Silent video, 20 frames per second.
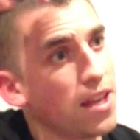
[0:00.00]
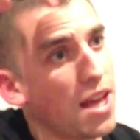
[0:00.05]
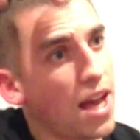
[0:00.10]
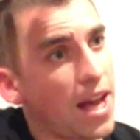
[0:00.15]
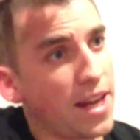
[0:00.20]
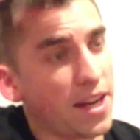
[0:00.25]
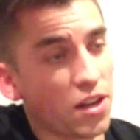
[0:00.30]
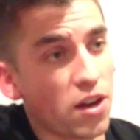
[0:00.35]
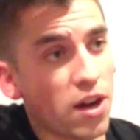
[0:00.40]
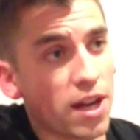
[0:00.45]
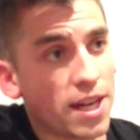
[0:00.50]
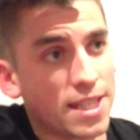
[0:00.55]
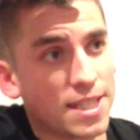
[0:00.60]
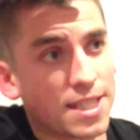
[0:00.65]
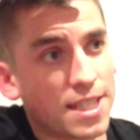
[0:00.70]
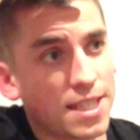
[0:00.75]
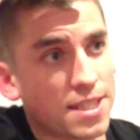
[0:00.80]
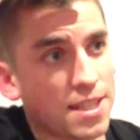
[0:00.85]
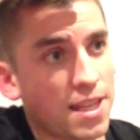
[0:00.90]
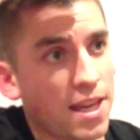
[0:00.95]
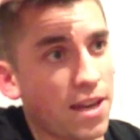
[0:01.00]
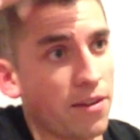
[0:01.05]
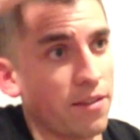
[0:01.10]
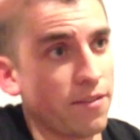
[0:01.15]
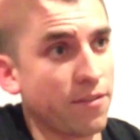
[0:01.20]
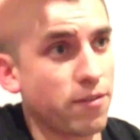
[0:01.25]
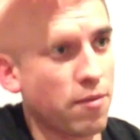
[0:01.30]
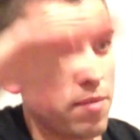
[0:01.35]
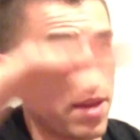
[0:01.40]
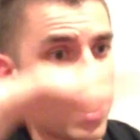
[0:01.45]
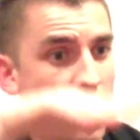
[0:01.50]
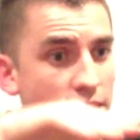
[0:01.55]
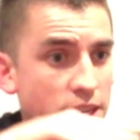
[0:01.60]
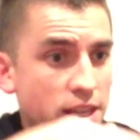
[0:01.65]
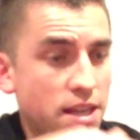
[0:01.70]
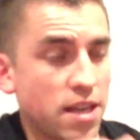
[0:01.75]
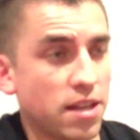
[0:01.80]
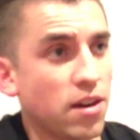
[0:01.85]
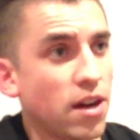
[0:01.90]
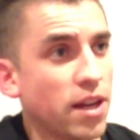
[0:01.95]
and it kind of sits there, and from there he
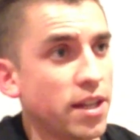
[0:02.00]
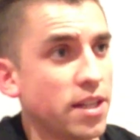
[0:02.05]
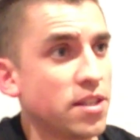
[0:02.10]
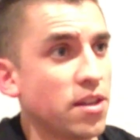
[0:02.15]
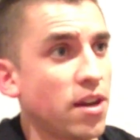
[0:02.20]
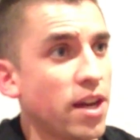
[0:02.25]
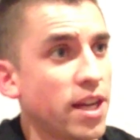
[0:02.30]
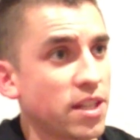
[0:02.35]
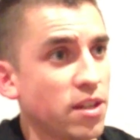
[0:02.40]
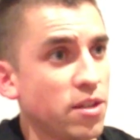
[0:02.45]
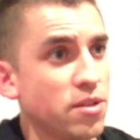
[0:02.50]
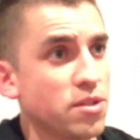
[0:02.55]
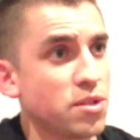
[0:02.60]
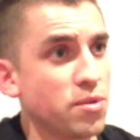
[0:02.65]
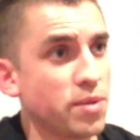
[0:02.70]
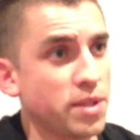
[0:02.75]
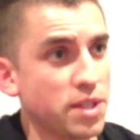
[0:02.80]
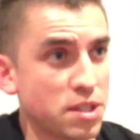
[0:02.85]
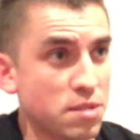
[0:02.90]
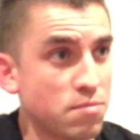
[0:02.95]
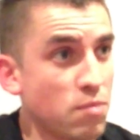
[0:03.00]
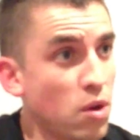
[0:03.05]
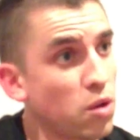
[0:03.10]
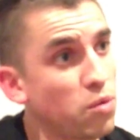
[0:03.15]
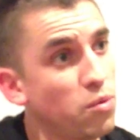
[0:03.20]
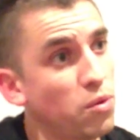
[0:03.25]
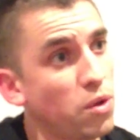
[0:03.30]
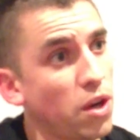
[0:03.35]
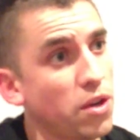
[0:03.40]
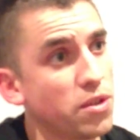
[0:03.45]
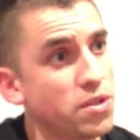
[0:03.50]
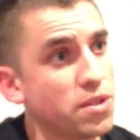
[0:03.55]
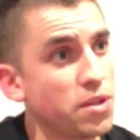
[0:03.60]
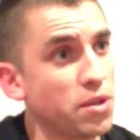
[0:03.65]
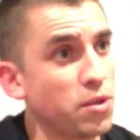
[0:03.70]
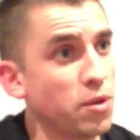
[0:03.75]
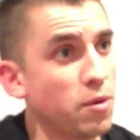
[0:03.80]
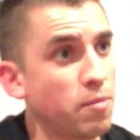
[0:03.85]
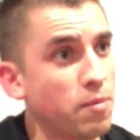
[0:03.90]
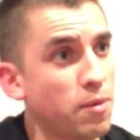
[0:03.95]
can kind of diagnose you, and the smoke will go to
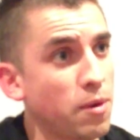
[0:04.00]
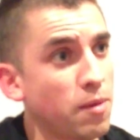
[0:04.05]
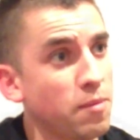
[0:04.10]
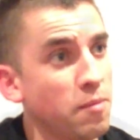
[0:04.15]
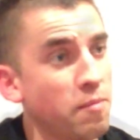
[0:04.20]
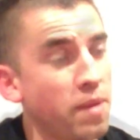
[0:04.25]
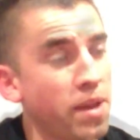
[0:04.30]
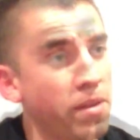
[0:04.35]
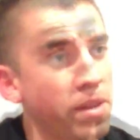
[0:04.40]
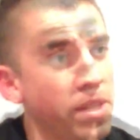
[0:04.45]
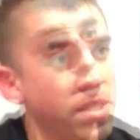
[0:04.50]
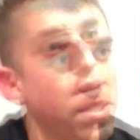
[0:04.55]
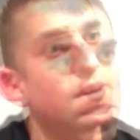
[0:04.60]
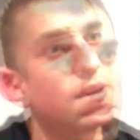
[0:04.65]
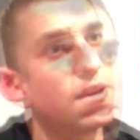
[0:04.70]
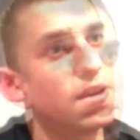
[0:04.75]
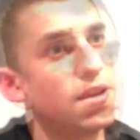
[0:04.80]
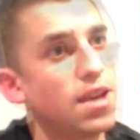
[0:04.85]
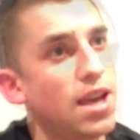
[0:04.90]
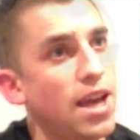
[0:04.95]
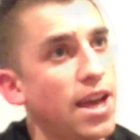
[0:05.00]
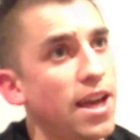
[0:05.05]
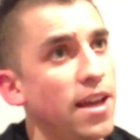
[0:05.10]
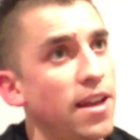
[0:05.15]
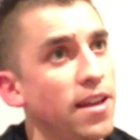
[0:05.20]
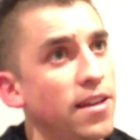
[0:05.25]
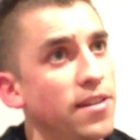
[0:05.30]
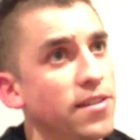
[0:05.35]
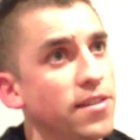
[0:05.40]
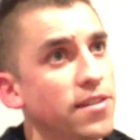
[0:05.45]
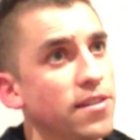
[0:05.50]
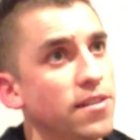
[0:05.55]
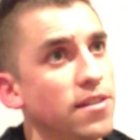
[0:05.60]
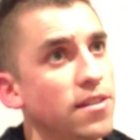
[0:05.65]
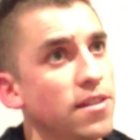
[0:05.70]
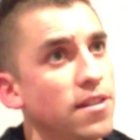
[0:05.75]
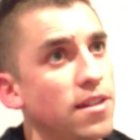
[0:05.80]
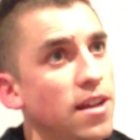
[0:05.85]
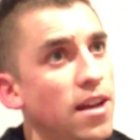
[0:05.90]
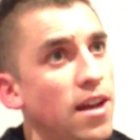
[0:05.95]
your problem areas. And
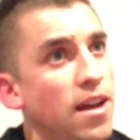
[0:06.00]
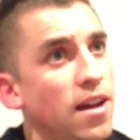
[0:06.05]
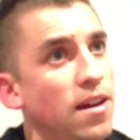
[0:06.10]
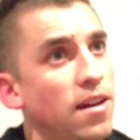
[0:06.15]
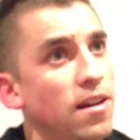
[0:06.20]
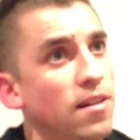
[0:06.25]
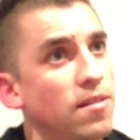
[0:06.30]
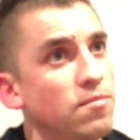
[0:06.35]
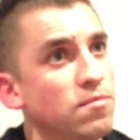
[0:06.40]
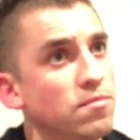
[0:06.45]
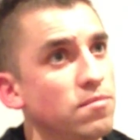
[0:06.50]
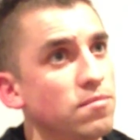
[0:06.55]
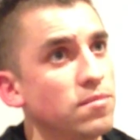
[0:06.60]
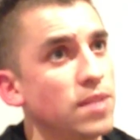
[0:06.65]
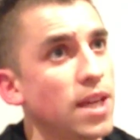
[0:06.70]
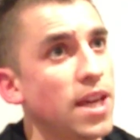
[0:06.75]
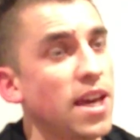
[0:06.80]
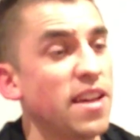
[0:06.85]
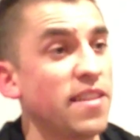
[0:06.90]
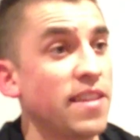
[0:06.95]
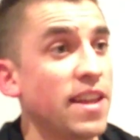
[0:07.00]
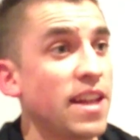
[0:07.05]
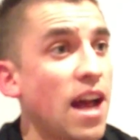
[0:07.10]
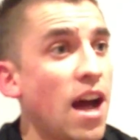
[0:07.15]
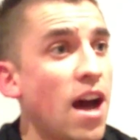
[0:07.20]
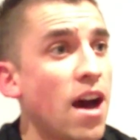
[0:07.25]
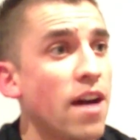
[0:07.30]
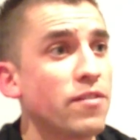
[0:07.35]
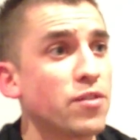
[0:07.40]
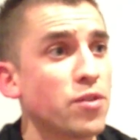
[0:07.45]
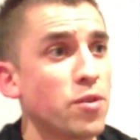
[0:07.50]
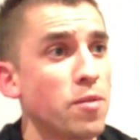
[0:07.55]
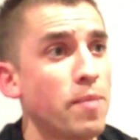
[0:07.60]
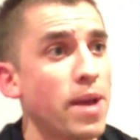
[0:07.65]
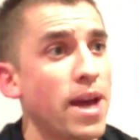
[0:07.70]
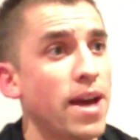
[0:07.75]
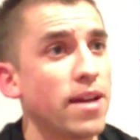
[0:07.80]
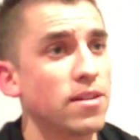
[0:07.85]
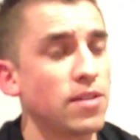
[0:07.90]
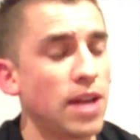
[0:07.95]
yeah, and then after
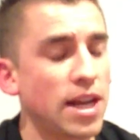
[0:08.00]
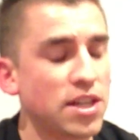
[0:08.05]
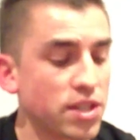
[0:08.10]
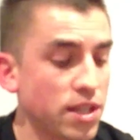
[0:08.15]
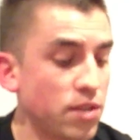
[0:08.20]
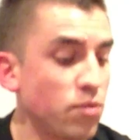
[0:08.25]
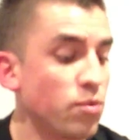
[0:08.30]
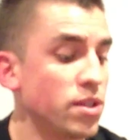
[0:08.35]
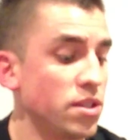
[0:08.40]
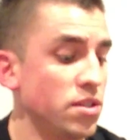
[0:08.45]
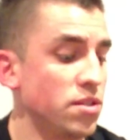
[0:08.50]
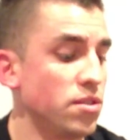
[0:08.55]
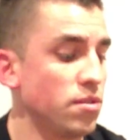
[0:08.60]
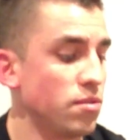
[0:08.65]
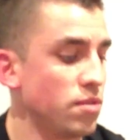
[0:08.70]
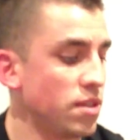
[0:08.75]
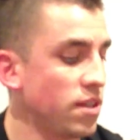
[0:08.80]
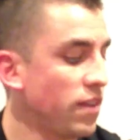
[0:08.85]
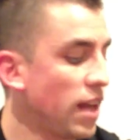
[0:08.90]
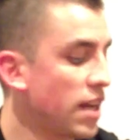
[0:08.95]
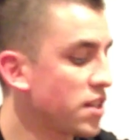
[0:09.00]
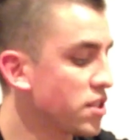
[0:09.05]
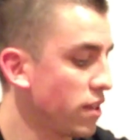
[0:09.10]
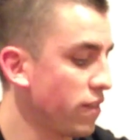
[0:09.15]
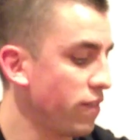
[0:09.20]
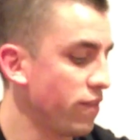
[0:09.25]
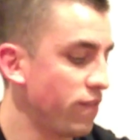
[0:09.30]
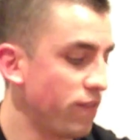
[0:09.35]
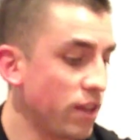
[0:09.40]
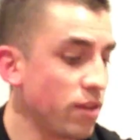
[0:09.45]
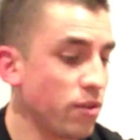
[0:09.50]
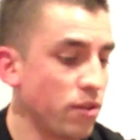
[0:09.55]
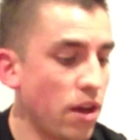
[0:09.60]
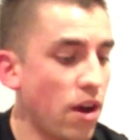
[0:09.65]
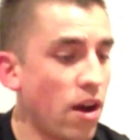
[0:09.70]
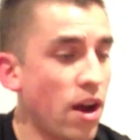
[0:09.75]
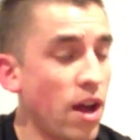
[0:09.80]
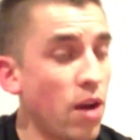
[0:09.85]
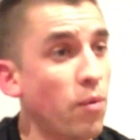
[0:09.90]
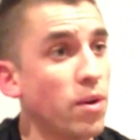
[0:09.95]
about, actually what you do, you actually feel the
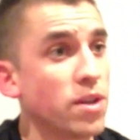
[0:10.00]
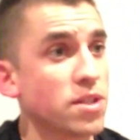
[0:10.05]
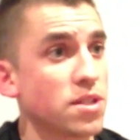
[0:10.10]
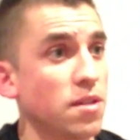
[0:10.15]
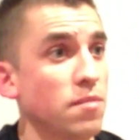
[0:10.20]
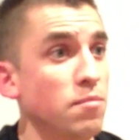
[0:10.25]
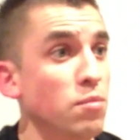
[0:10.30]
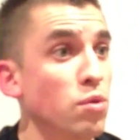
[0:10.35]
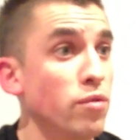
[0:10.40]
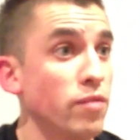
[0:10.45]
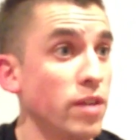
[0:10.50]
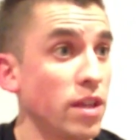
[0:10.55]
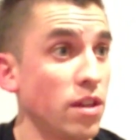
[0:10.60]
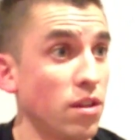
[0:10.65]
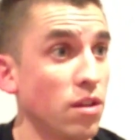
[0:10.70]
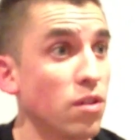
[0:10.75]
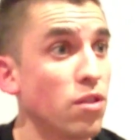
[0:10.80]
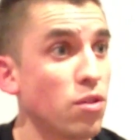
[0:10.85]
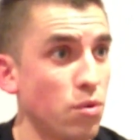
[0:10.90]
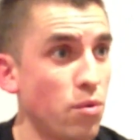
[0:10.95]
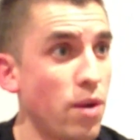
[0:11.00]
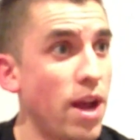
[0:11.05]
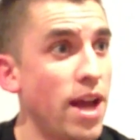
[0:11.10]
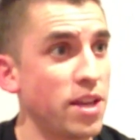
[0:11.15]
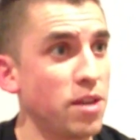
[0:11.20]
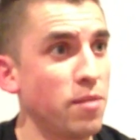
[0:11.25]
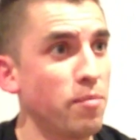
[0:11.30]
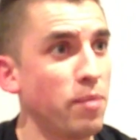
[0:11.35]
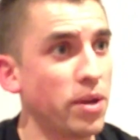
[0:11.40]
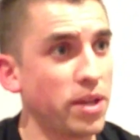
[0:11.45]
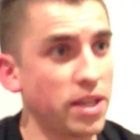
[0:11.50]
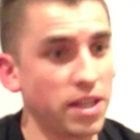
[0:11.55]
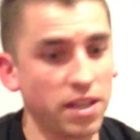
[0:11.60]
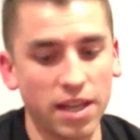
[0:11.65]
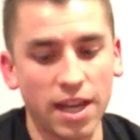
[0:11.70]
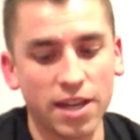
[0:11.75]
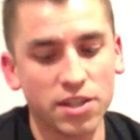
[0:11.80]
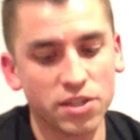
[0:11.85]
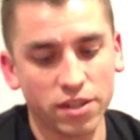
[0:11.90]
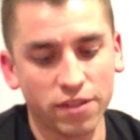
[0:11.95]
ayahuasca moving throughout your body.
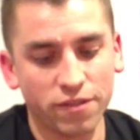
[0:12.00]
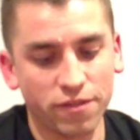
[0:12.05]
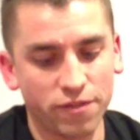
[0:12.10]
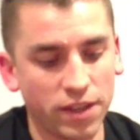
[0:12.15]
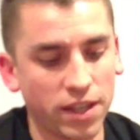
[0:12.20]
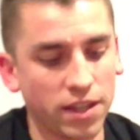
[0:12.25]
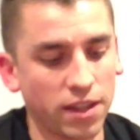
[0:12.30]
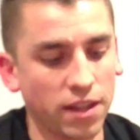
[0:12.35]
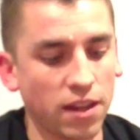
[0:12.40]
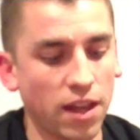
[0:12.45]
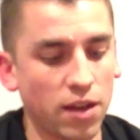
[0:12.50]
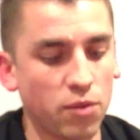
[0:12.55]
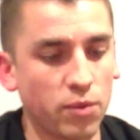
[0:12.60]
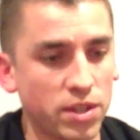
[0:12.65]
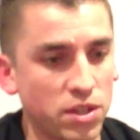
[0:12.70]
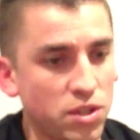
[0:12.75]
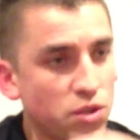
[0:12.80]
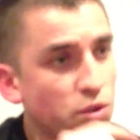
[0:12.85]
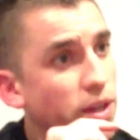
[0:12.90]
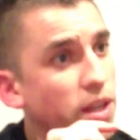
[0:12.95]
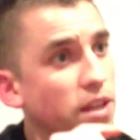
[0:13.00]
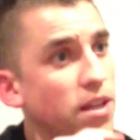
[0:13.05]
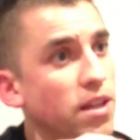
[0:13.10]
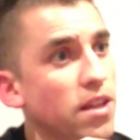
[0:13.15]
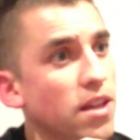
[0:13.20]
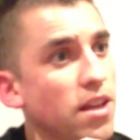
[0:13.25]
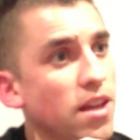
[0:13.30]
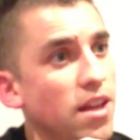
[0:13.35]
You actually feel it, like when you drink